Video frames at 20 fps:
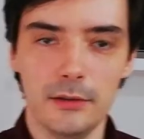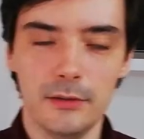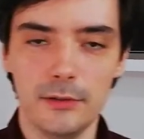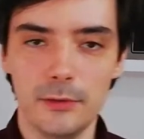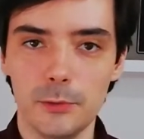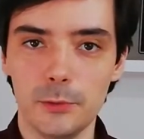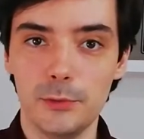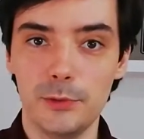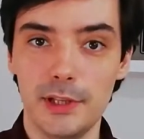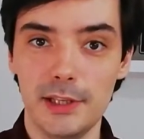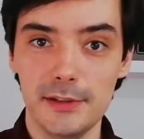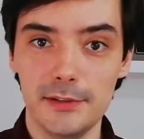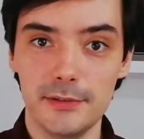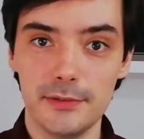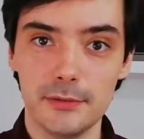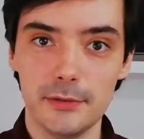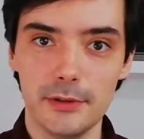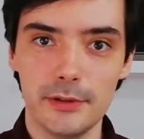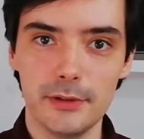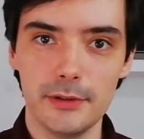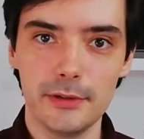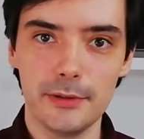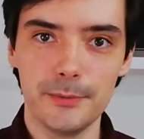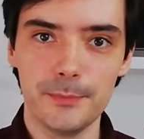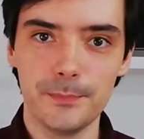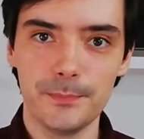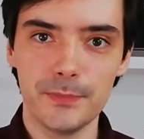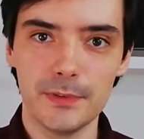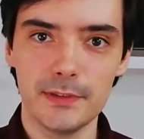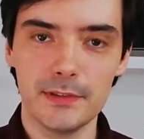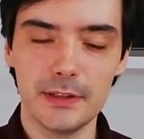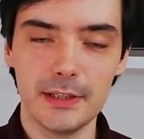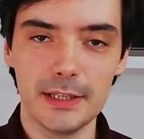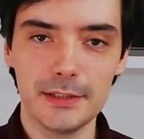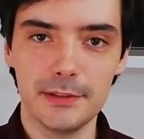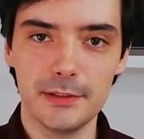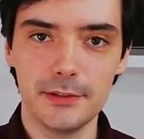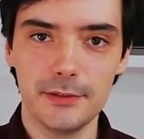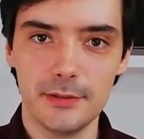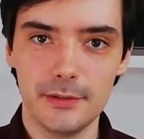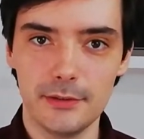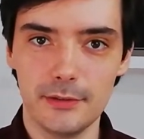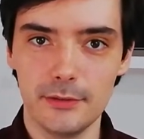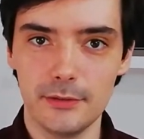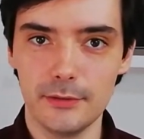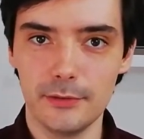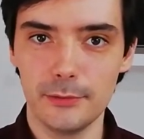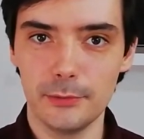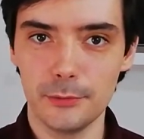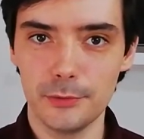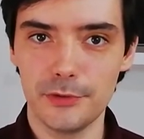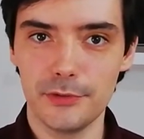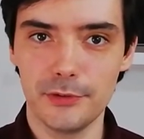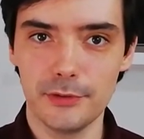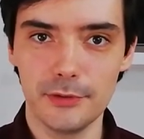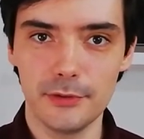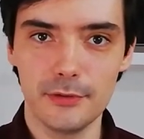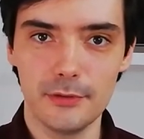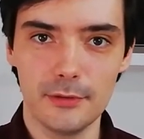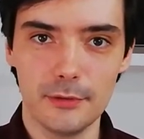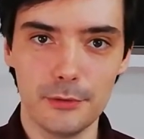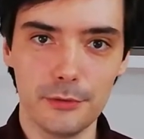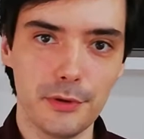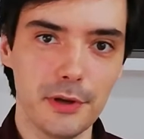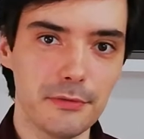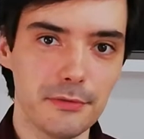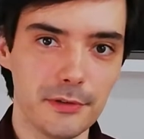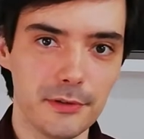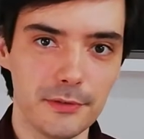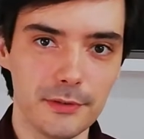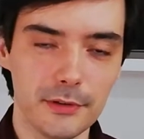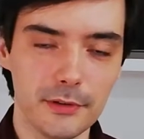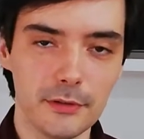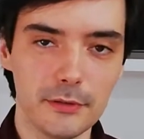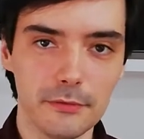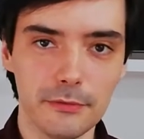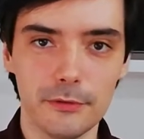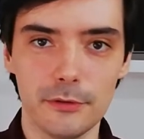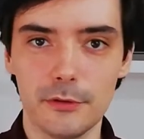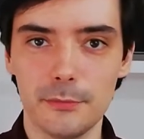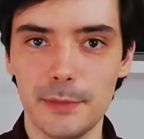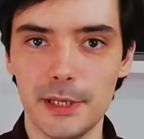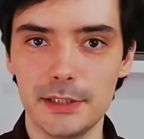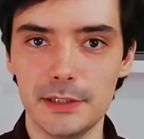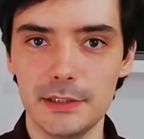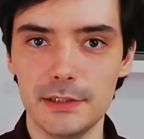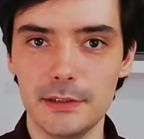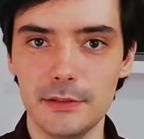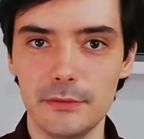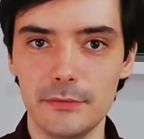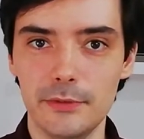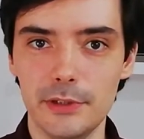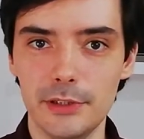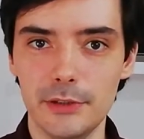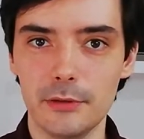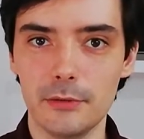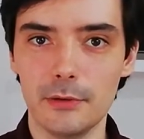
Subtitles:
So today's selected sources or references for making this video